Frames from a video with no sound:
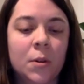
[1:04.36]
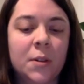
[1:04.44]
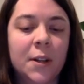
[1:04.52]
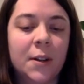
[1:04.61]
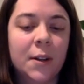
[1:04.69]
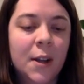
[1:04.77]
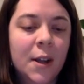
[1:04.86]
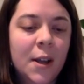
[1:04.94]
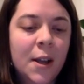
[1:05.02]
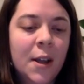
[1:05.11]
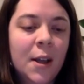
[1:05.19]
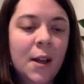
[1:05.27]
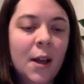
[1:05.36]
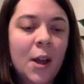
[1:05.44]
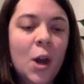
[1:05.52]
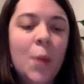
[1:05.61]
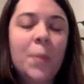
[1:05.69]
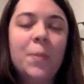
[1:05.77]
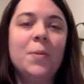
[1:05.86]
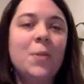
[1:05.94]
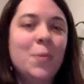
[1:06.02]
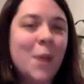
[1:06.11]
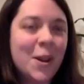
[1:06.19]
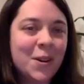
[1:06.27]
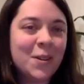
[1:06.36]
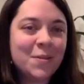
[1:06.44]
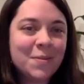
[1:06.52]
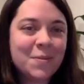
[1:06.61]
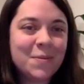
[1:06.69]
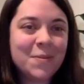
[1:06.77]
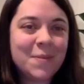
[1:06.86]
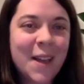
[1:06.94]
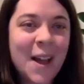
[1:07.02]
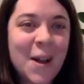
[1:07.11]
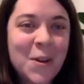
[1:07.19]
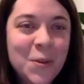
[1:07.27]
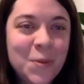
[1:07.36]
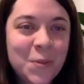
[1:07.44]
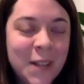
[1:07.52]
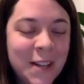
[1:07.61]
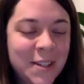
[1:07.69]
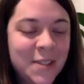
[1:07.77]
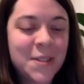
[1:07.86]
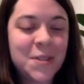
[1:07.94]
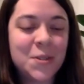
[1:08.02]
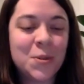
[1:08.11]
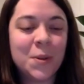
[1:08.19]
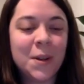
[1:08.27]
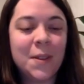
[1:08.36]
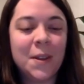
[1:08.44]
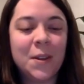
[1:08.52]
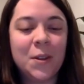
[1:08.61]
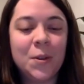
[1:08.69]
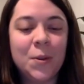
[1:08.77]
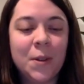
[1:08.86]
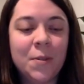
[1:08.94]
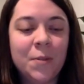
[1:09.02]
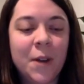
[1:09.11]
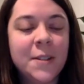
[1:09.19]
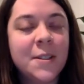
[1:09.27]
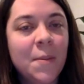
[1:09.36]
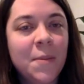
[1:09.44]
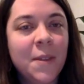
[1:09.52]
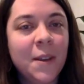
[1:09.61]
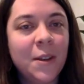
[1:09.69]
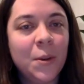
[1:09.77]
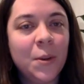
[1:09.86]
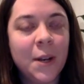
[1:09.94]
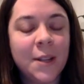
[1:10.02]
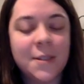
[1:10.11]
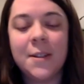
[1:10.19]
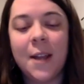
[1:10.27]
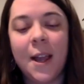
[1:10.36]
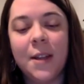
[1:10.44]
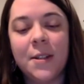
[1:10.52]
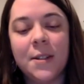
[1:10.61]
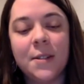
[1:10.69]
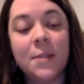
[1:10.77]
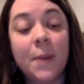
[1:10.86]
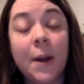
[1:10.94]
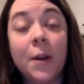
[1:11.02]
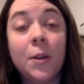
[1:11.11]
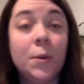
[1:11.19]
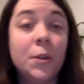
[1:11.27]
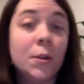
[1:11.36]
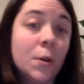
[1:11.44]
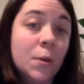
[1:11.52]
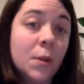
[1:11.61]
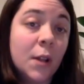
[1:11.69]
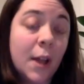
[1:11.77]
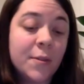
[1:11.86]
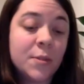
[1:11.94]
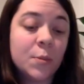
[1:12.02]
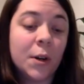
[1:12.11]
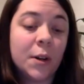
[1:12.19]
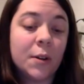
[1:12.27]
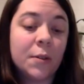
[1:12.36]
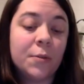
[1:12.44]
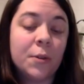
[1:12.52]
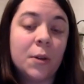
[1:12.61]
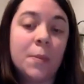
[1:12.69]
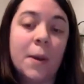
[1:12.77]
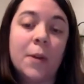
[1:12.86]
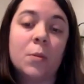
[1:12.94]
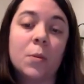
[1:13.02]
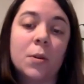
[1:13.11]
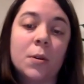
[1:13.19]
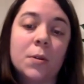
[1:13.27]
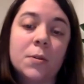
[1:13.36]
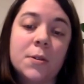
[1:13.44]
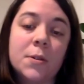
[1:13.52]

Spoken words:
And I hope no matter how you relate to this story, that you can find something new in it today to inspire you in your own life's work for a better world.